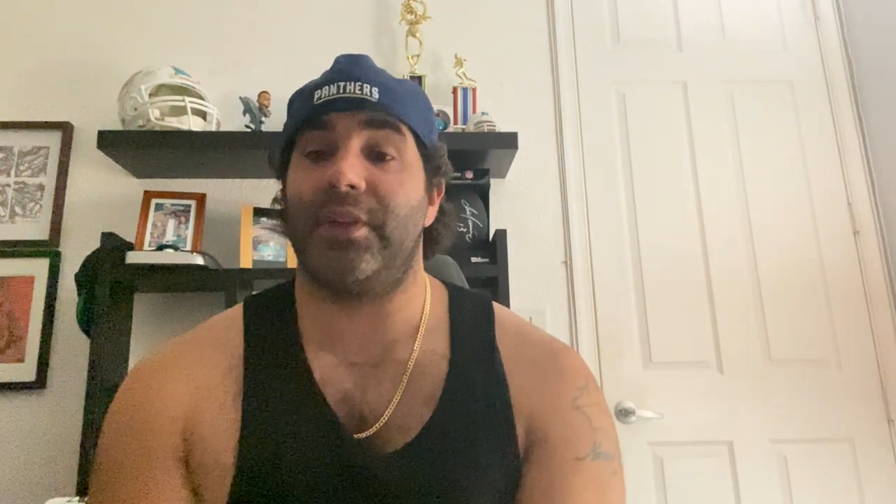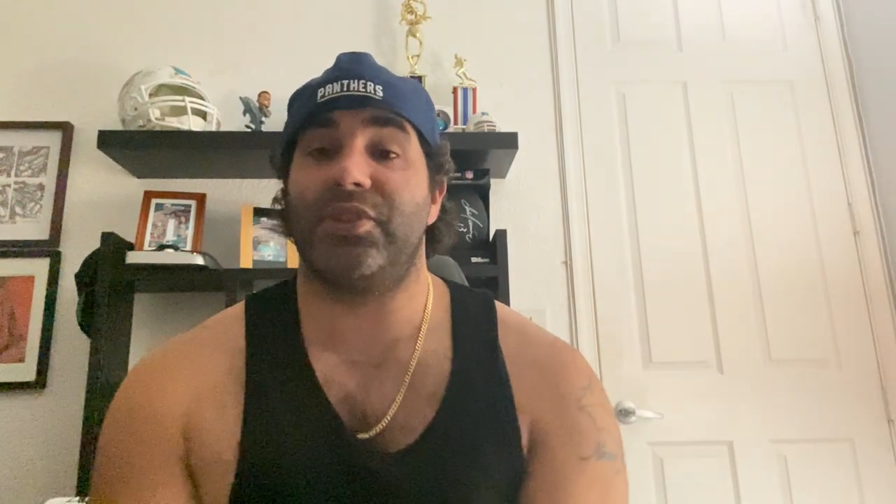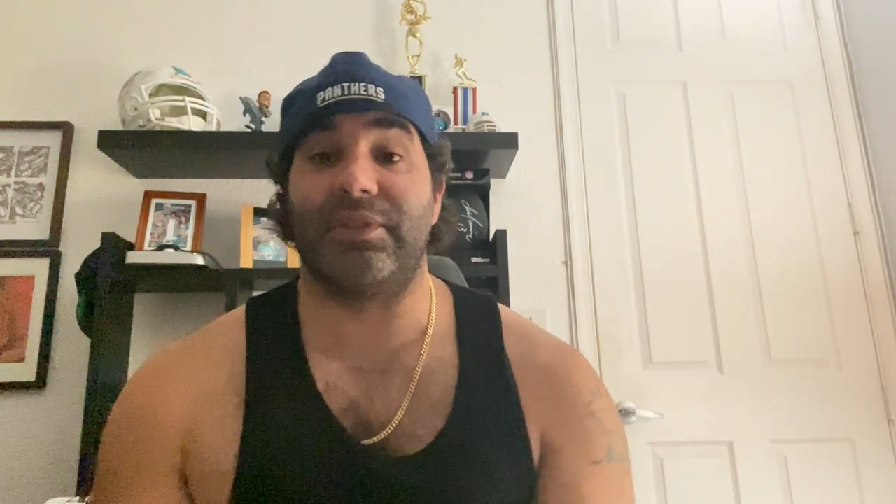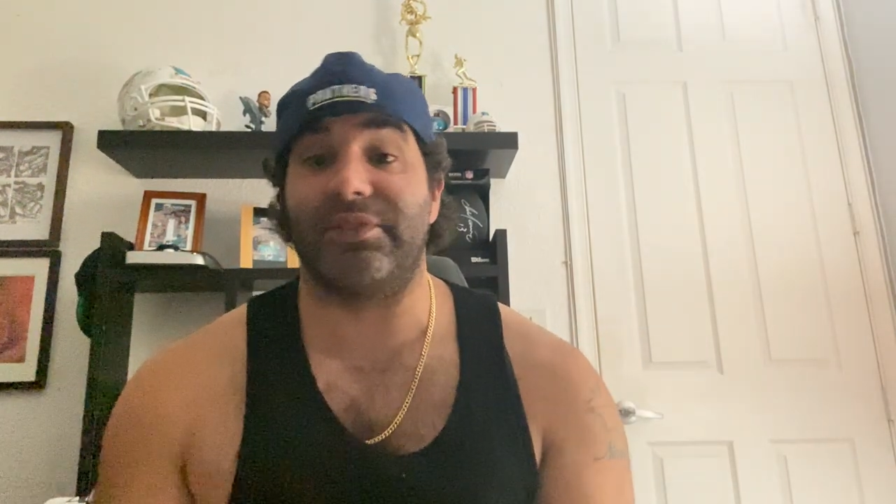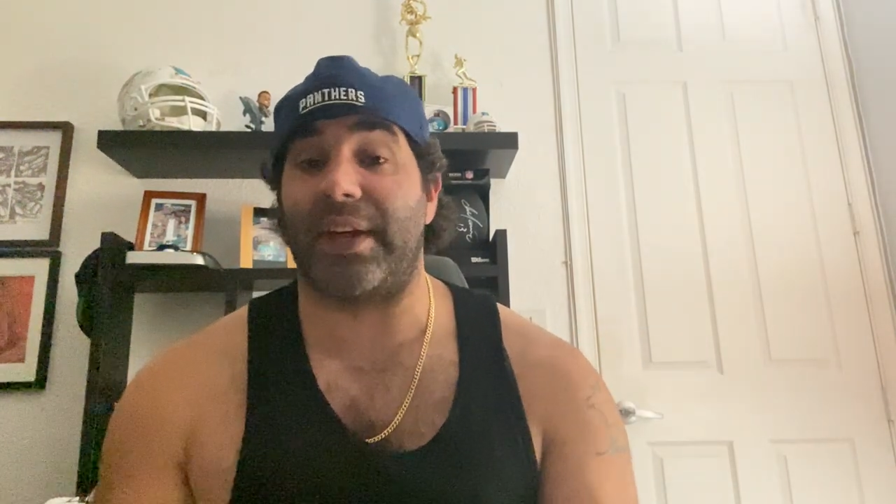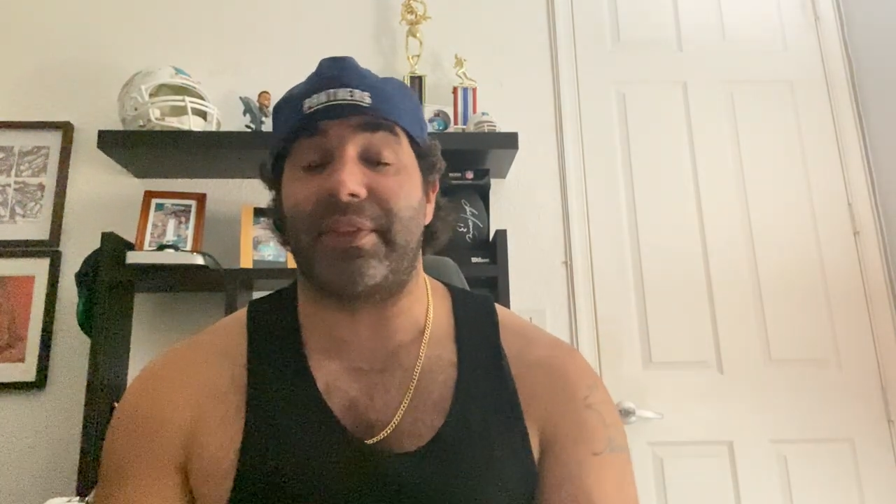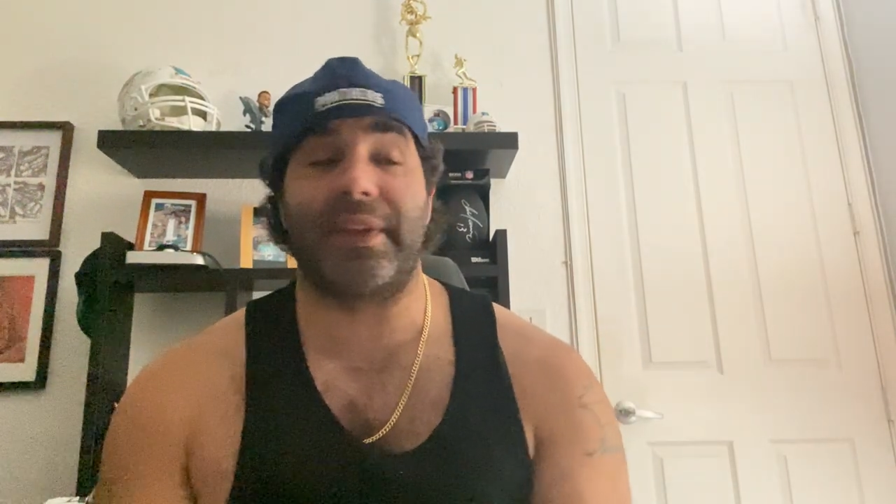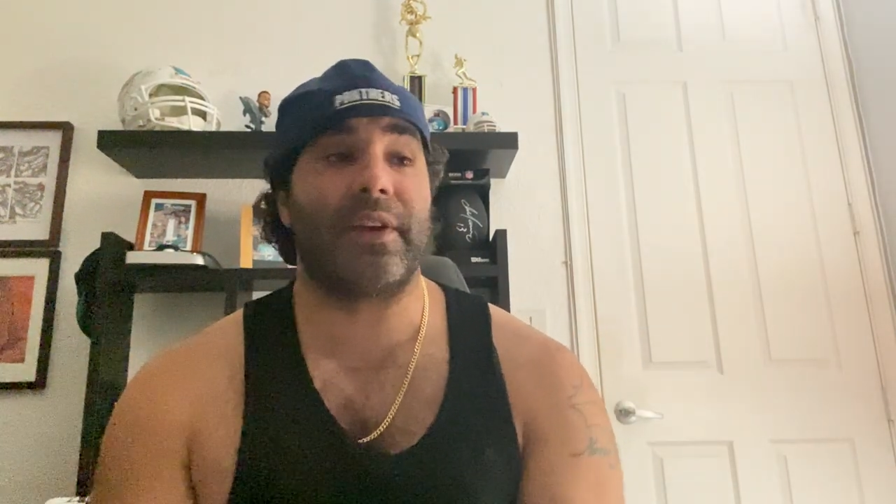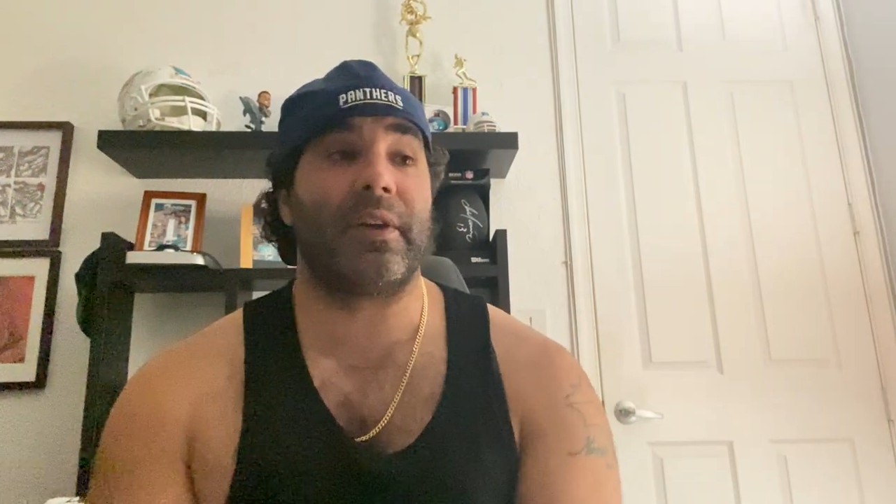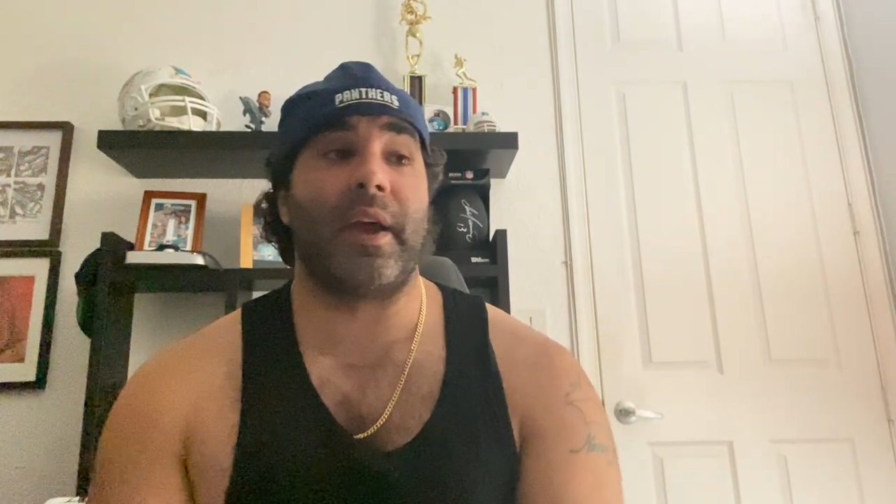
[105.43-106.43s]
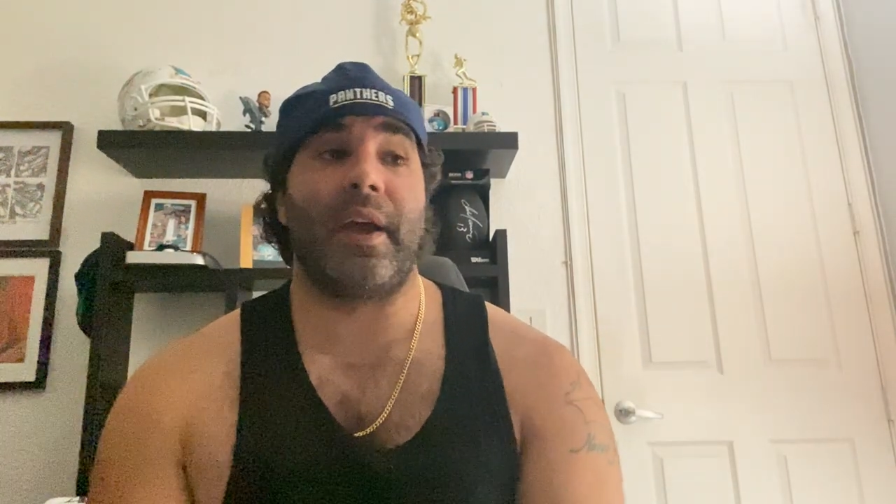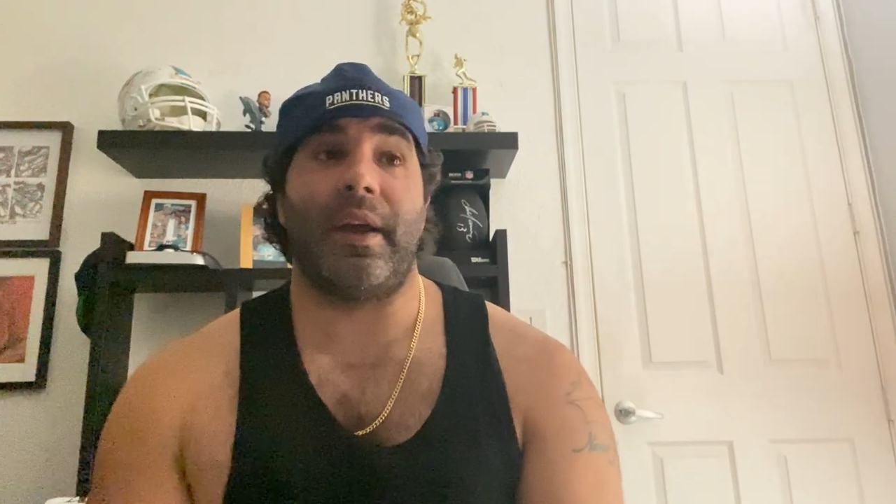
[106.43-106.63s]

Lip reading: gyms out there.